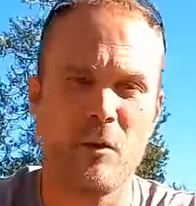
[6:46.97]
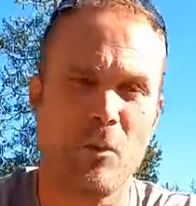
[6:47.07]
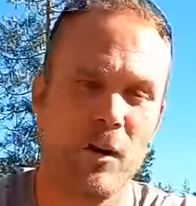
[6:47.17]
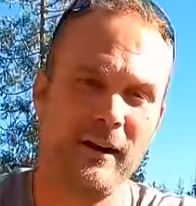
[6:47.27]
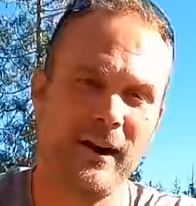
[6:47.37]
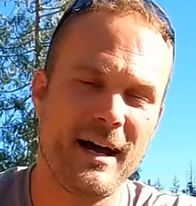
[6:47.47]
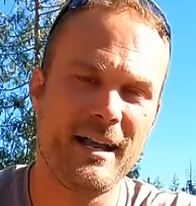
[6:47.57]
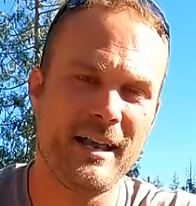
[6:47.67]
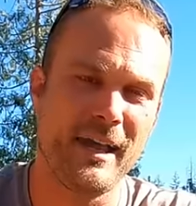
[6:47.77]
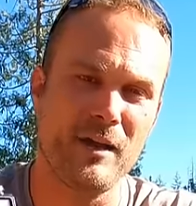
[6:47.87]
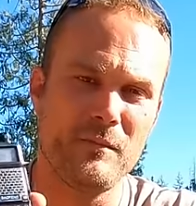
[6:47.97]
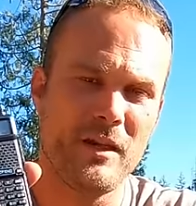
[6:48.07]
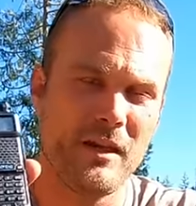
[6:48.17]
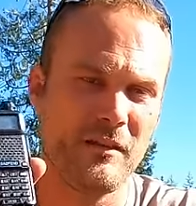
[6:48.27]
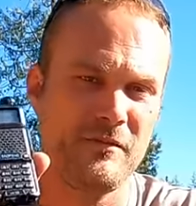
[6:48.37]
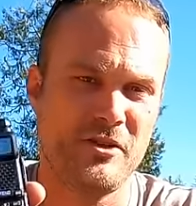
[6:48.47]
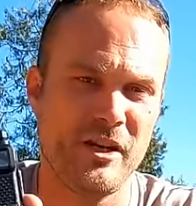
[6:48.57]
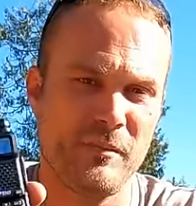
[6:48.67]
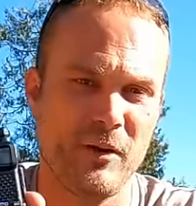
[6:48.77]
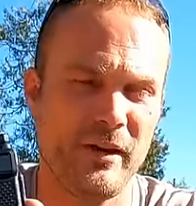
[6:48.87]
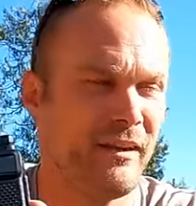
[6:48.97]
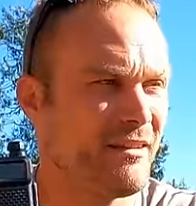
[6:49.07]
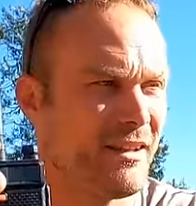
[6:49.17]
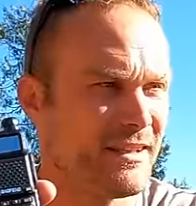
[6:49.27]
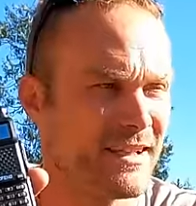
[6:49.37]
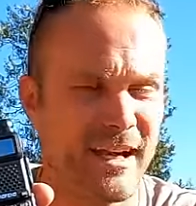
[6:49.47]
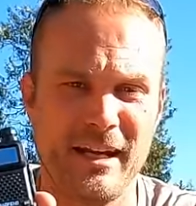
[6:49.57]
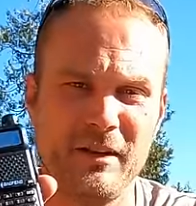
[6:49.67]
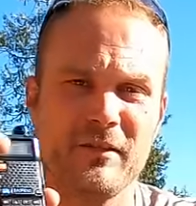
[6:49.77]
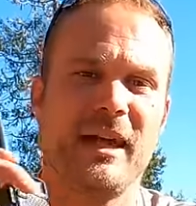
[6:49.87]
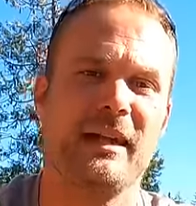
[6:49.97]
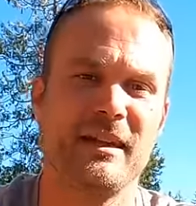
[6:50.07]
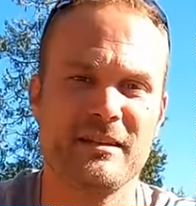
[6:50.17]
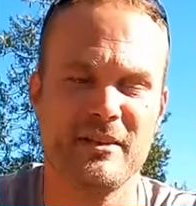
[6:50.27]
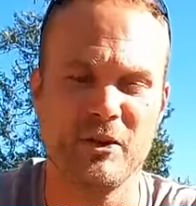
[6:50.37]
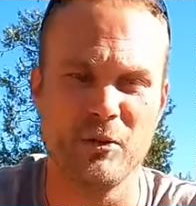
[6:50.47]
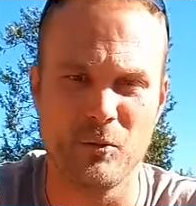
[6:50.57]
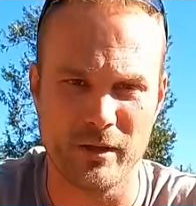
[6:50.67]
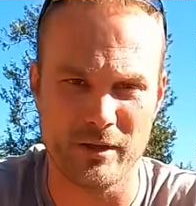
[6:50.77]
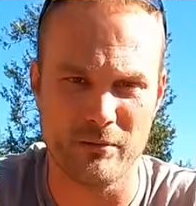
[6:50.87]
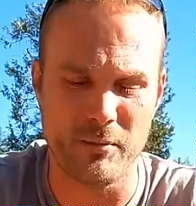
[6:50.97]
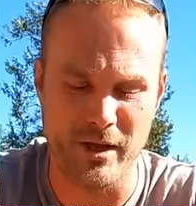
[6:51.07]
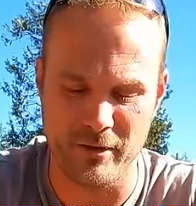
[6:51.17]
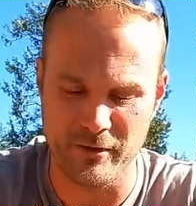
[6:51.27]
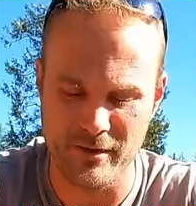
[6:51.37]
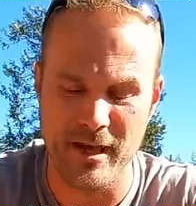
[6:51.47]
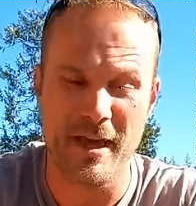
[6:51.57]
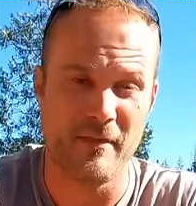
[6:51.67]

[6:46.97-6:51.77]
Where I am, G M R S is kind of lacking still with the repeaters.